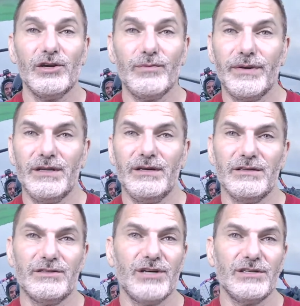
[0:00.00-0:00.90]
your opinion
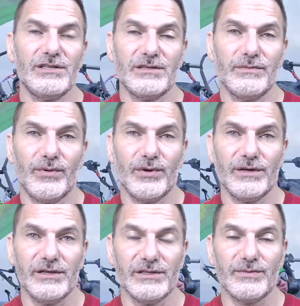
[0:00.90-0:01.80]
is just as
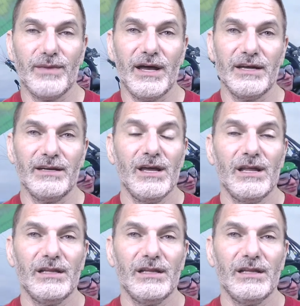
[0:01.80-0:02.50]
important as mine.